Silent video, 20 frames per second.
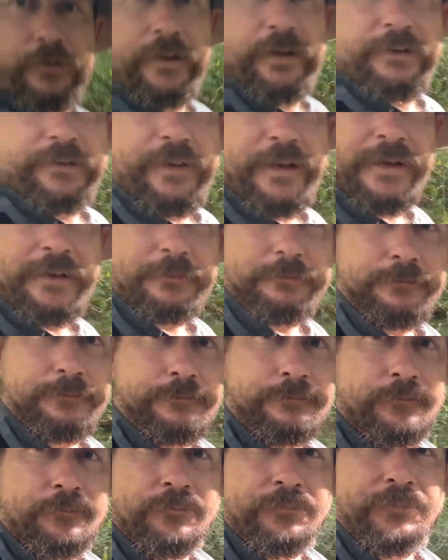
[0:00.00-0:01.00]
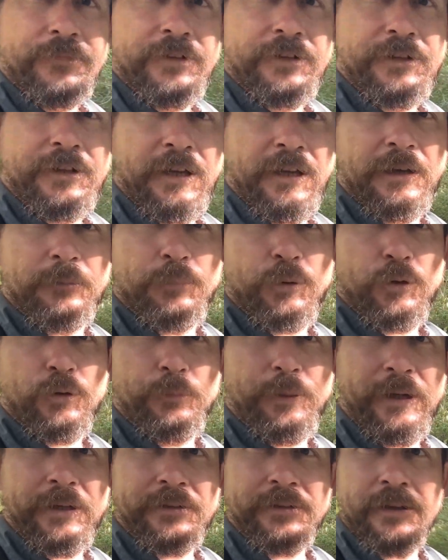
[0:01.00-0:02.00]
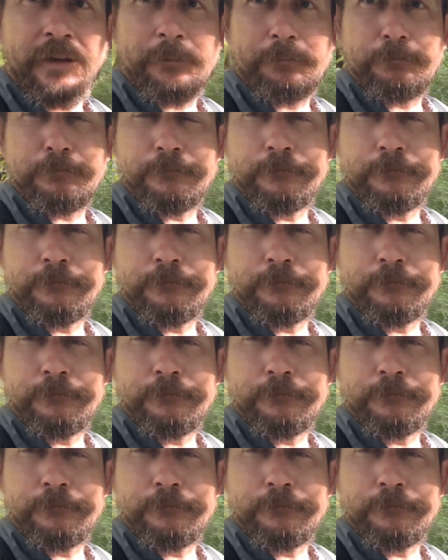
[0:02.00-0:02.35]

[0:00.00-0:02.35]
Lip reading: that's that. Camp all packed up.